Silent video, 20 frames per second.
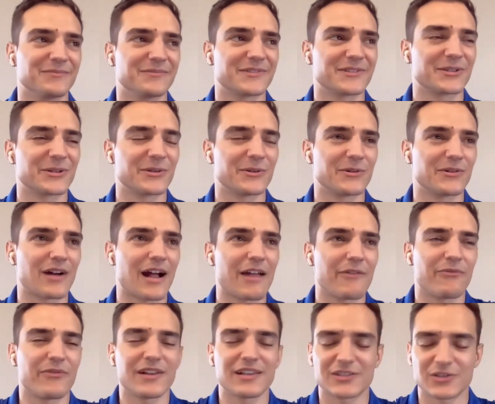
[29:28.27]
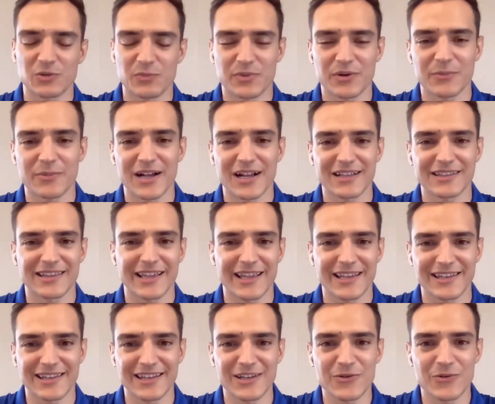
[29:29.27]
So I felt super bad.
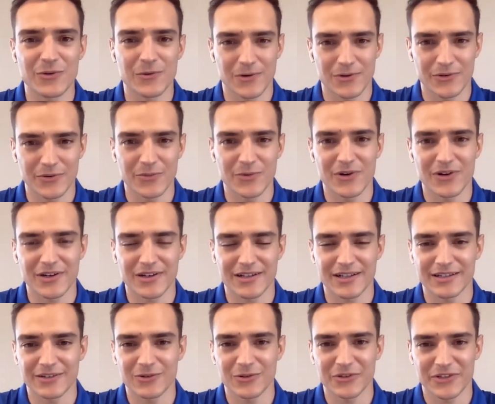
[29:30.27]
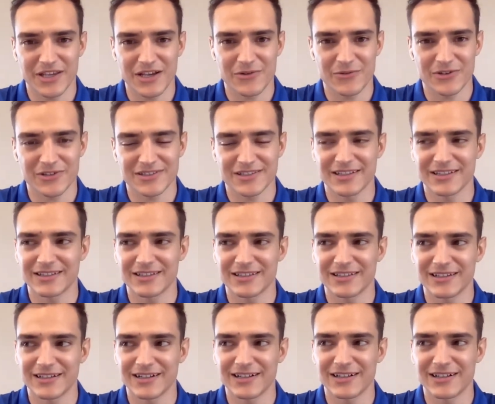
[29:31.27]
I knew all the work and all the hours and
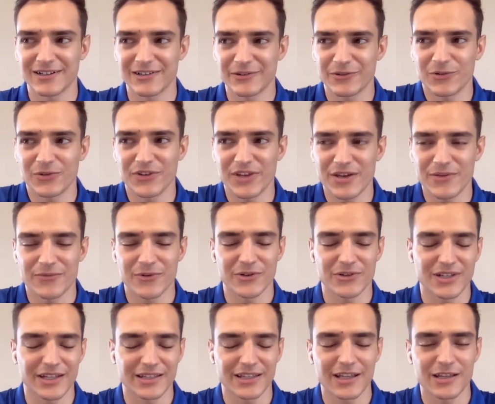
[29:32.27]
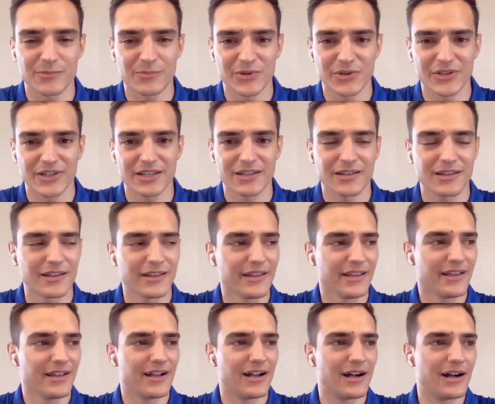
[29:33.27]
all the effort that they put in.
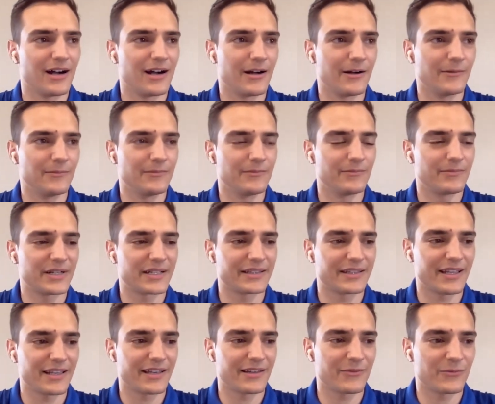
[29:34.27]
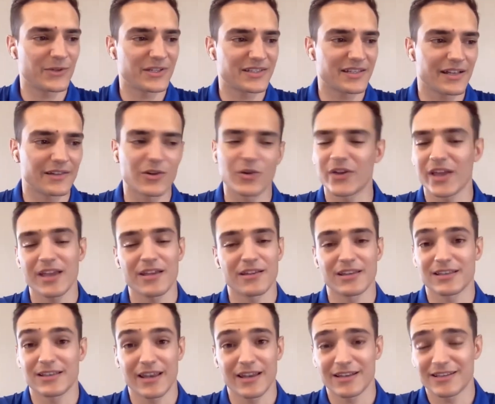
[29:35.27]
But then we said, okay,
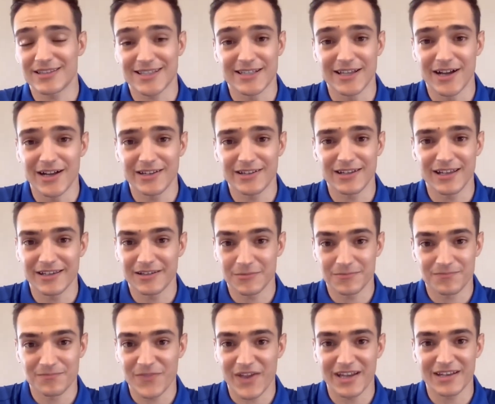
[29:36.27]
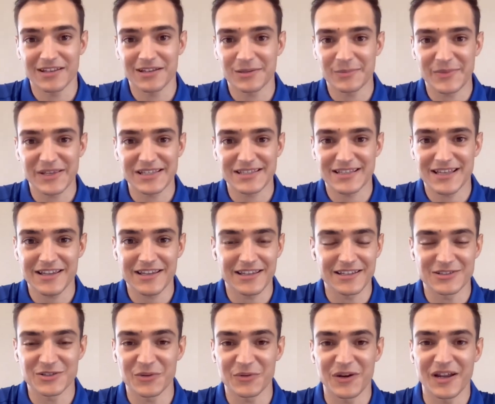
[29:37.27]
it's done. Like I did a mistake.
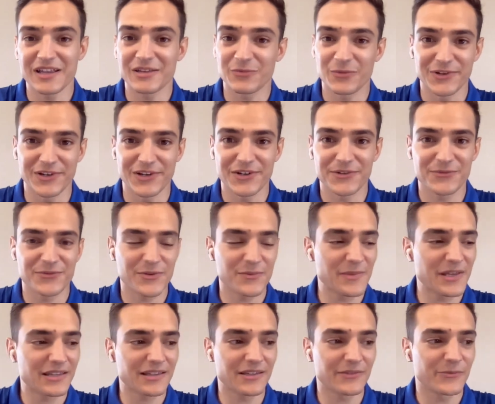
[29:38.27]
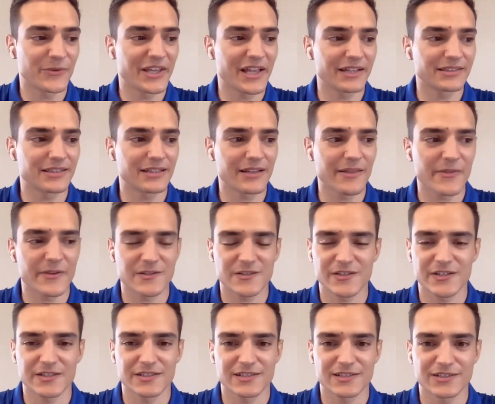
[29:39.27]
It's all right. We learned from it. And we had another
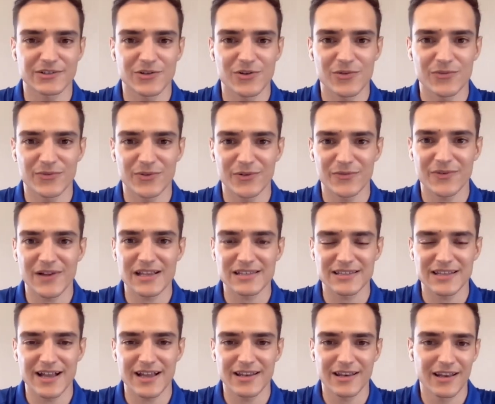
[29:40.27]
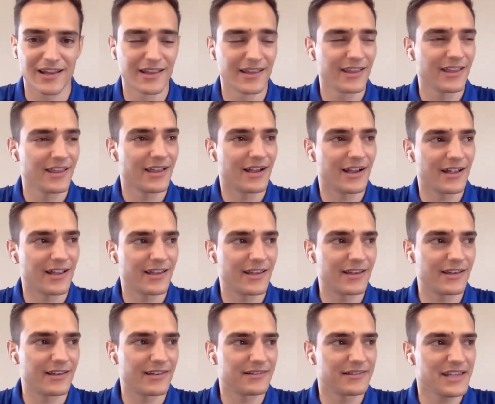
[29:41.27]
chance to go for Fast 9.
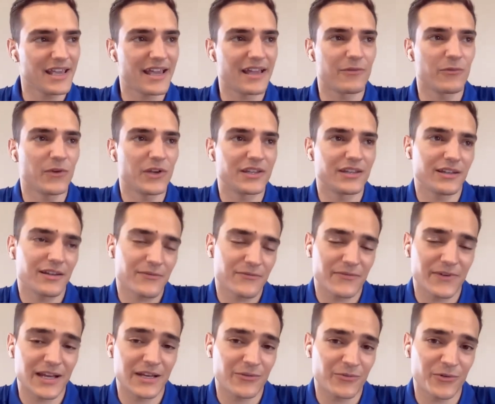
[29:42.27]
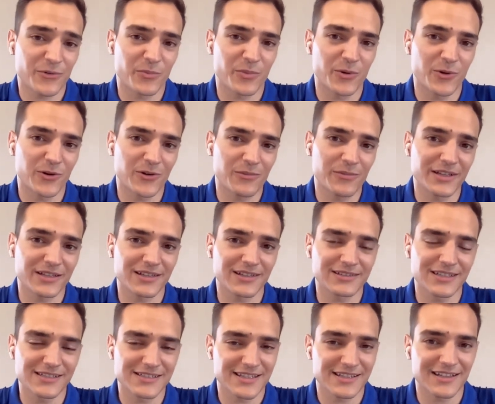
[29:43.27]
And yeah, we didn't fight for pole, but
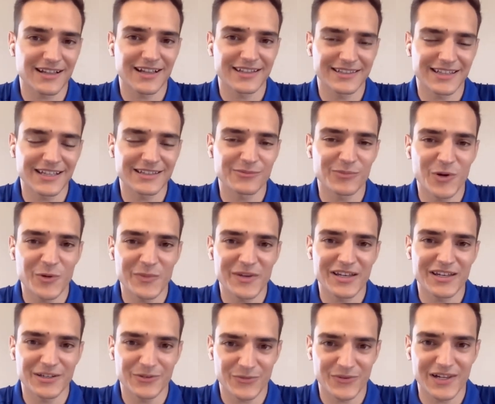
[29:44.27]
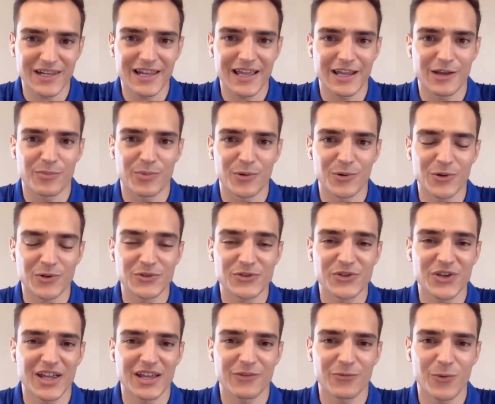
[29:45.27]
at that moment, it felt like pole
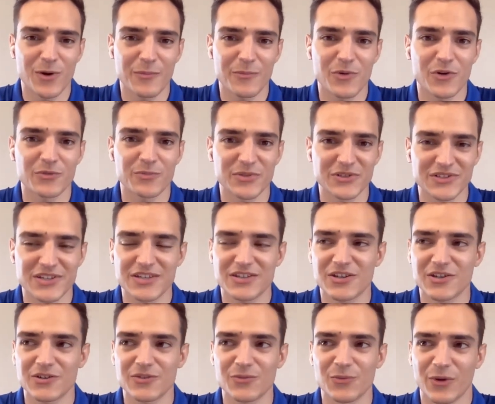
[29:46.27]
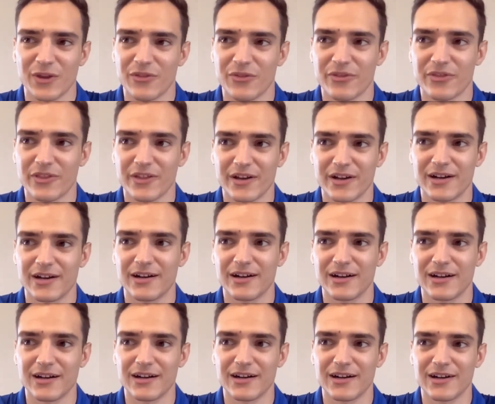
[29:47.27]
to get one more position with
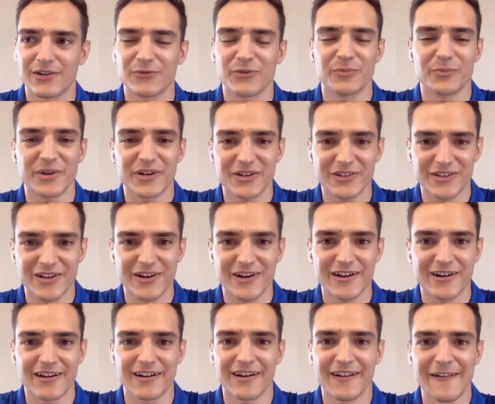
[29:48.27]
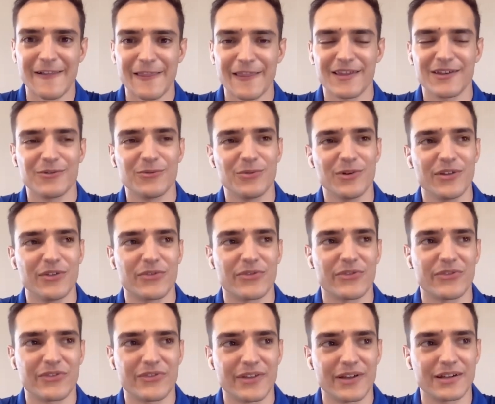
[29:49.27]
a repaired car,
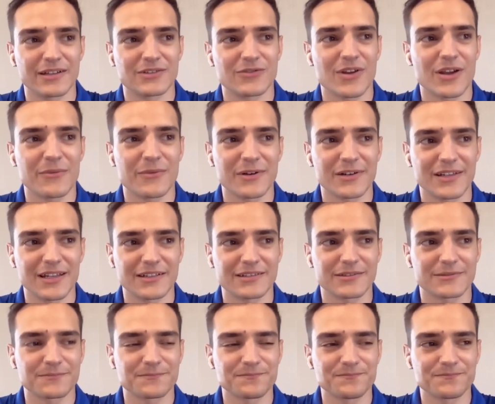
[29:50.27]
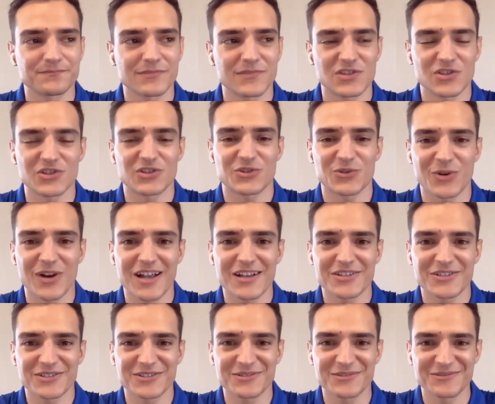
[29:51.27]
with a driver that just
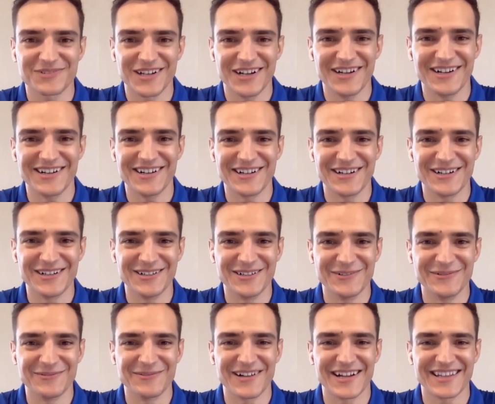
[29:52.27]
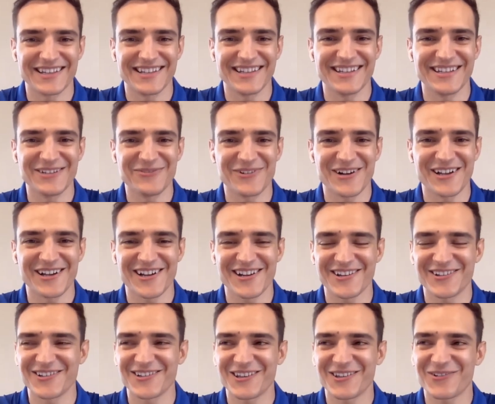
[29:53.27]
crashed at the Indy
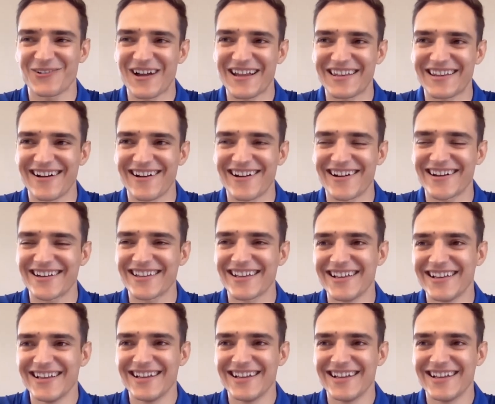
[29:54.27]
500 quite hard.